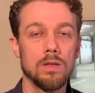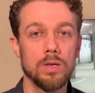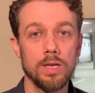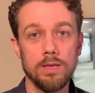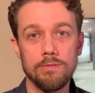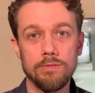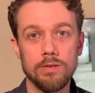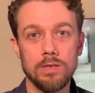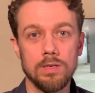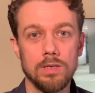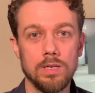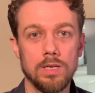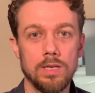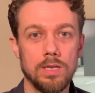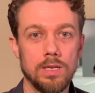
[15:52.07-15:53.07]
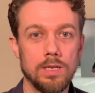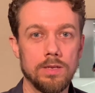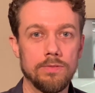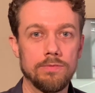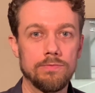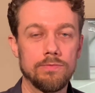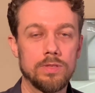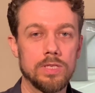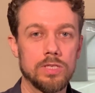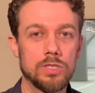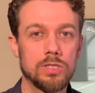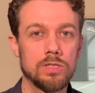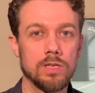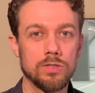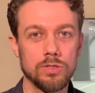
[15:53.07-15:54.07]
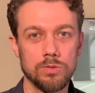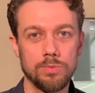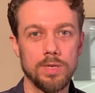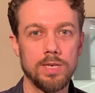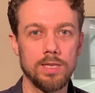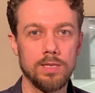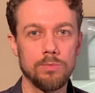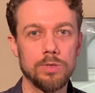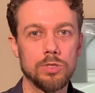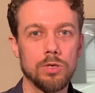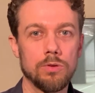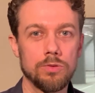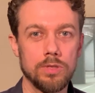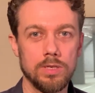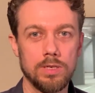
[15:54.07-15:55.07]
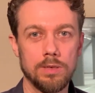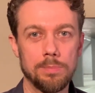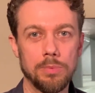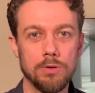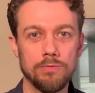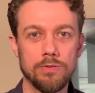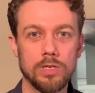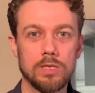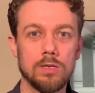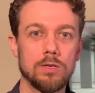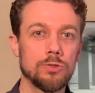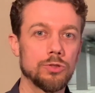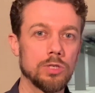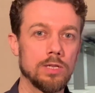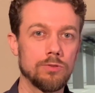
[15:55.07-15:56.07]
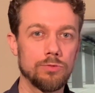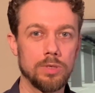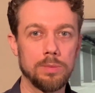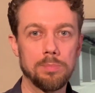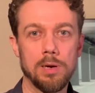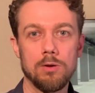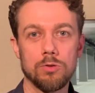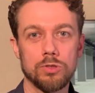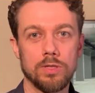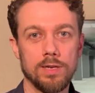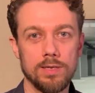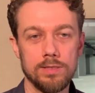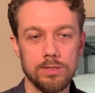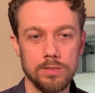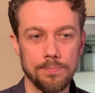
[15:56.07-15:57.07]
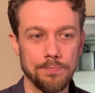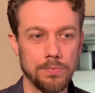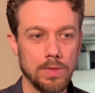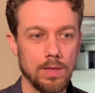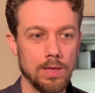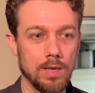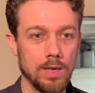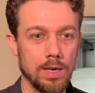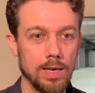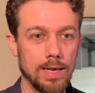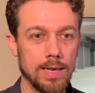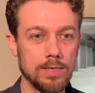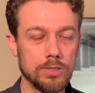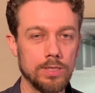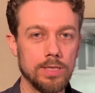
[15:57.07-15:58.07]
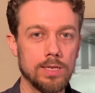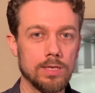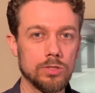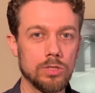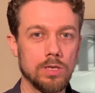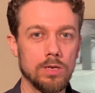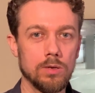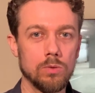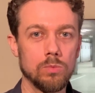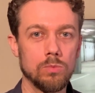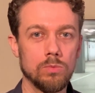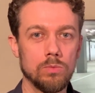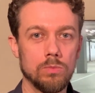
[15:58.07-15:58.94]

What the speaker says: Even if this doesn't really result in a perfect lunge entry power slide, actually there's another